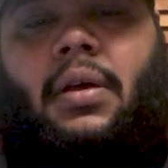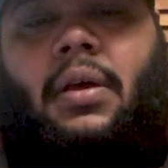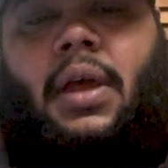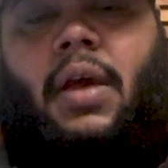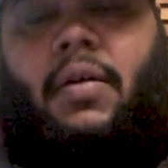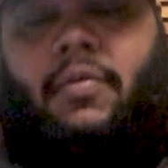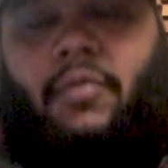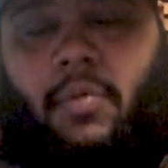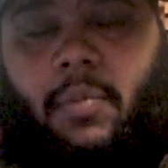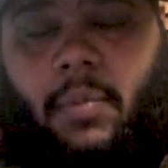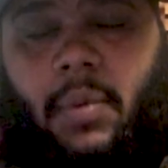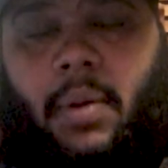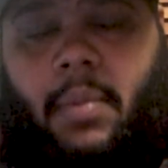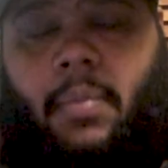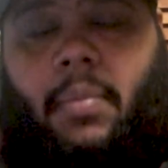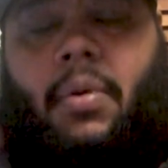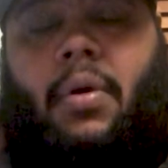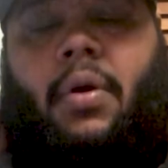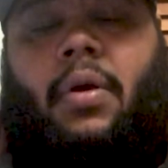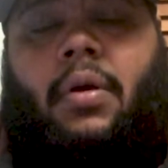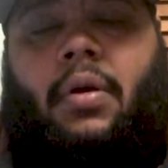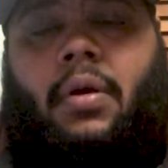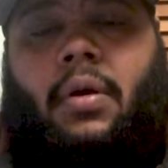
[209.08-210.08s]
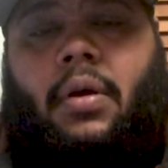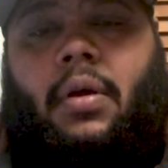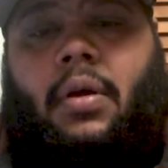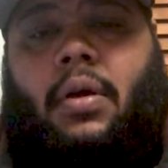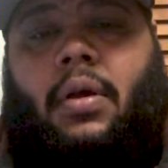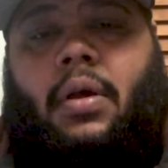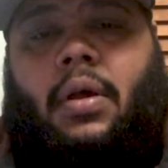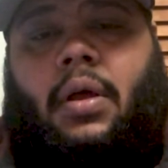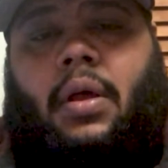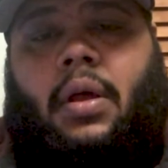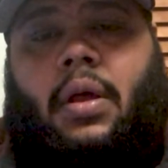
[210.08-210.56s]
And remember,
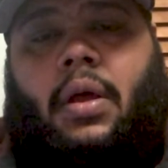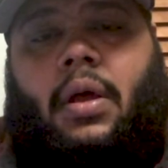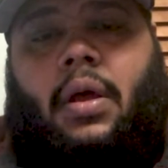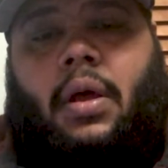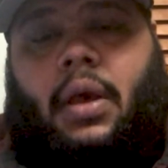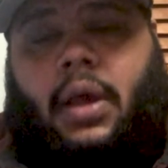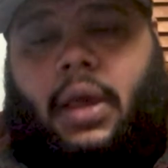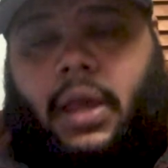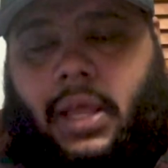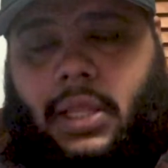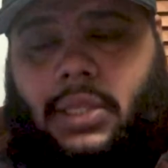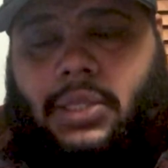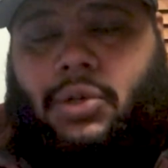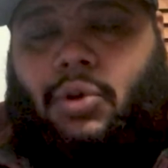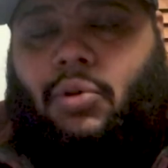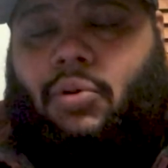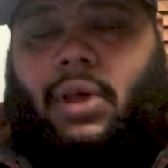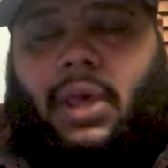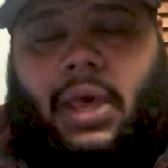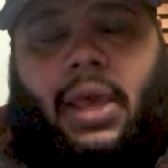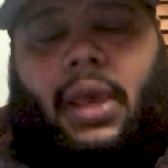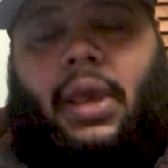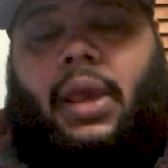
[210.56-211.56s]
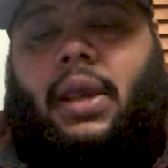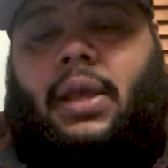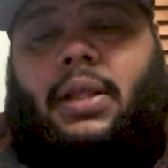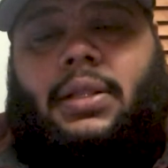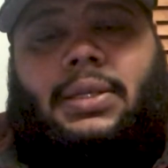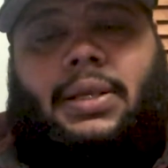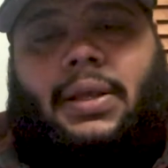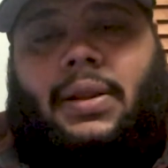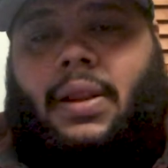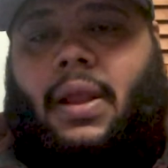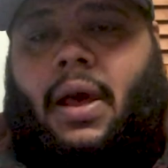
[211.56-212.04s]
it's okay
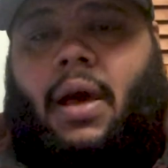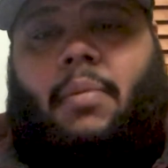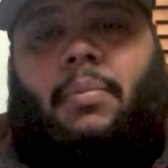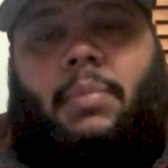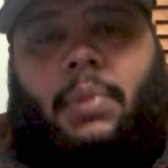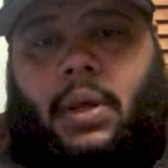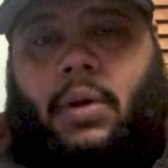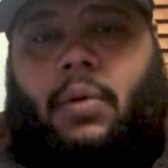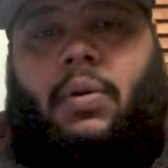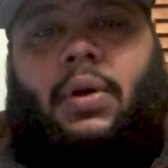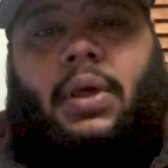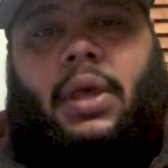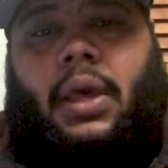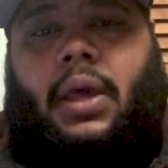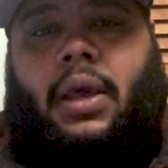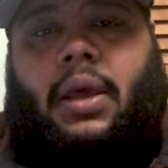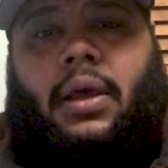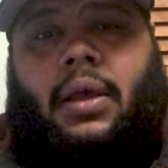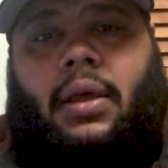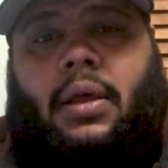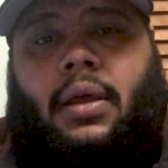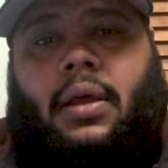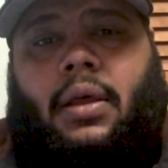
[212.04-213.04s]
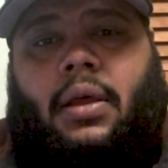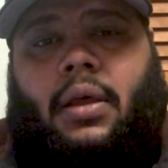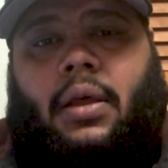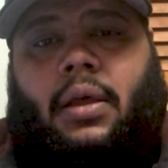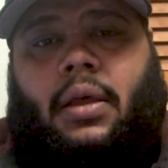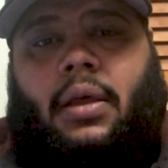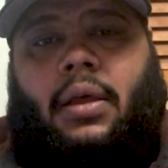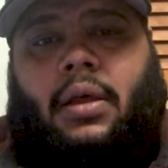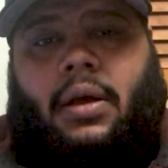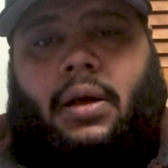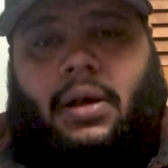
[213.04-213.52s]
to not be okay,
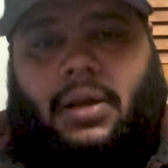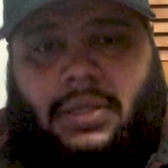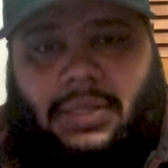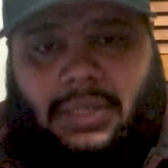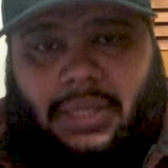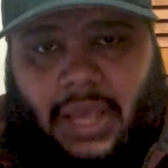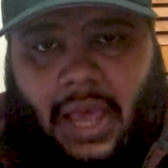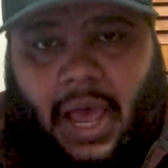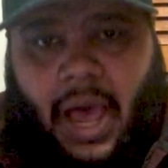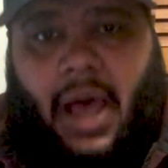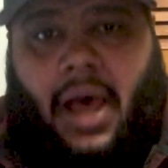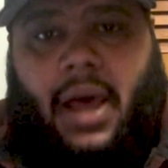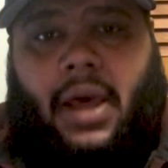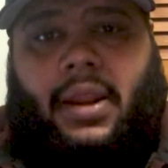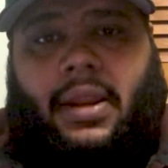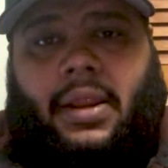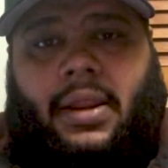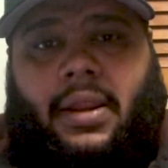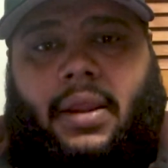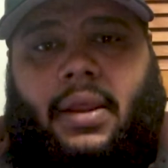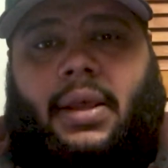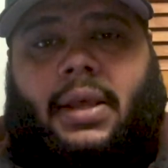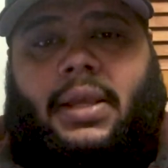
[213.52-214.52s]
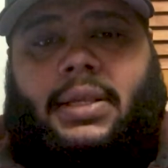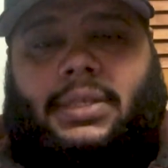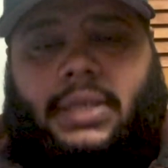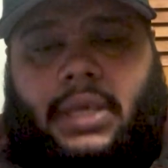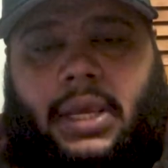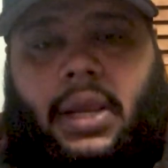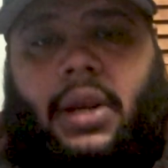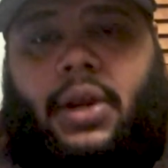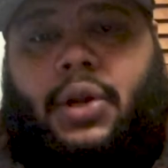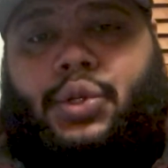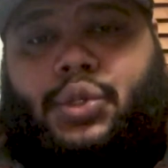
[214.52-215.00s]
because God is
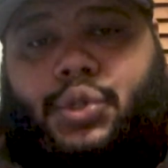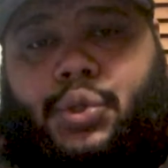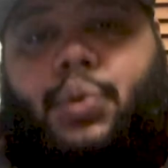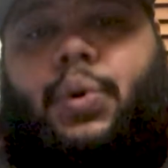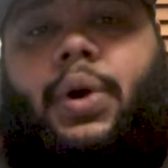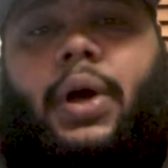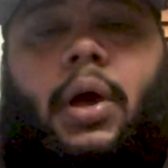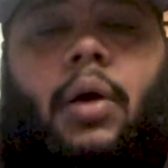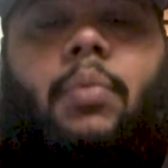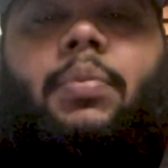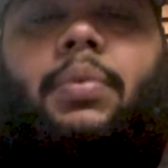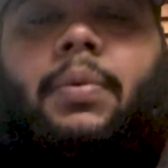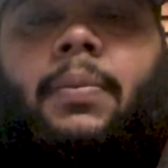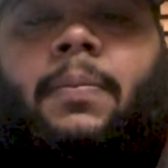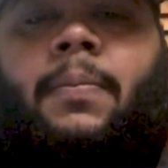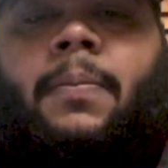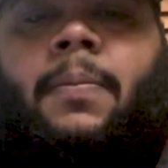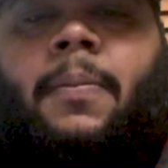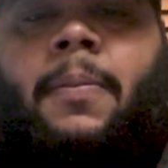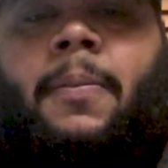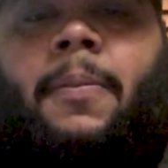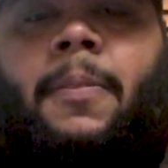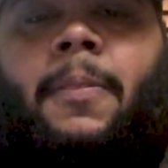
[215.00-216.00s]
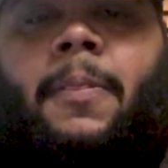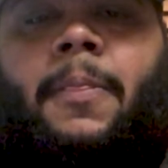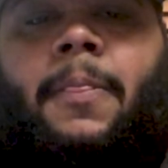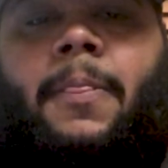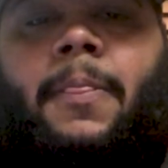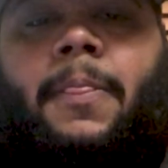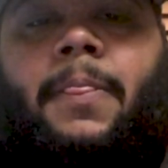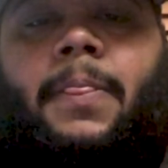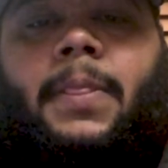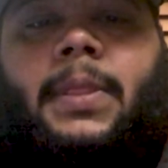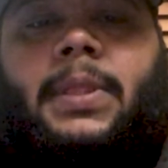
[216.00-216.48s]
here to help.
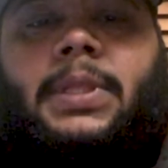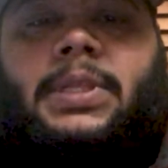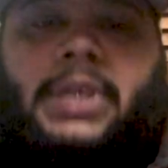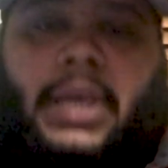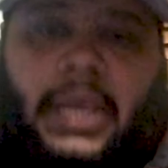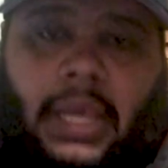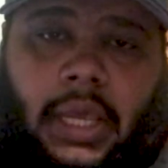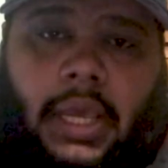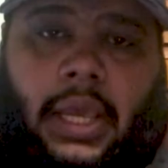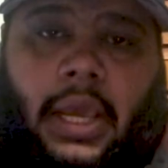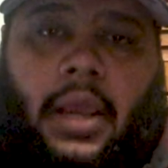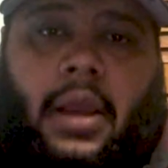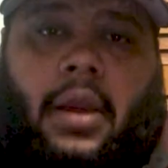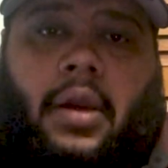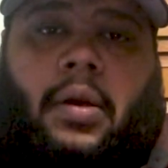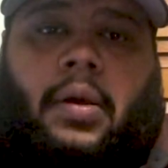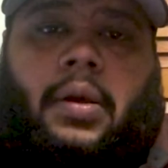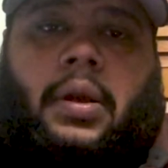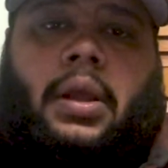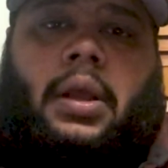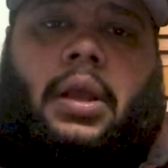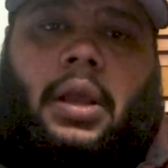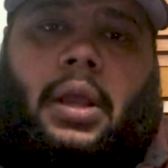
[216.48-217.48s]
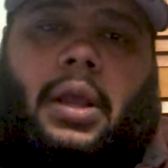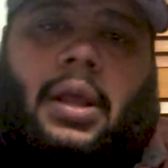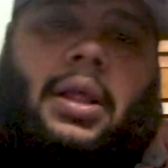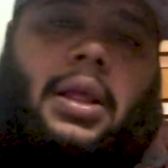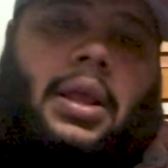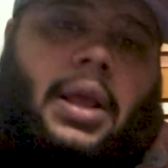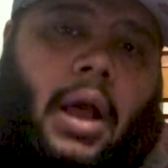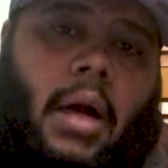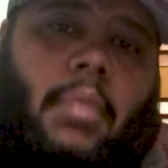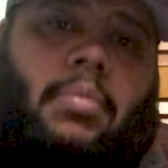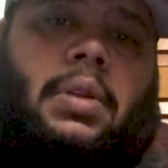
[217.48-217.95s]
Take care
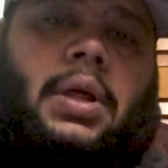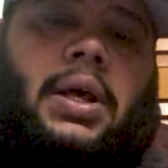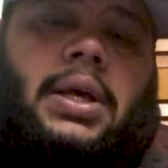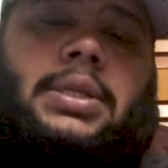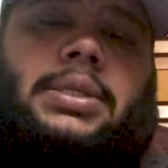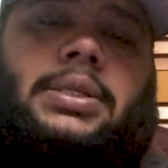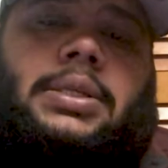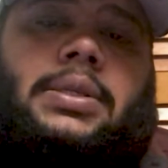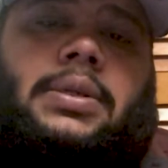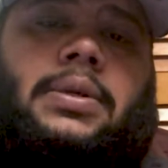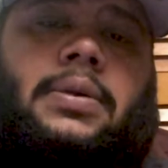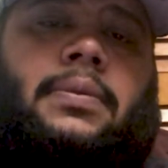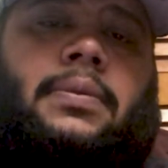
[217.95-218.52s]
and God bless.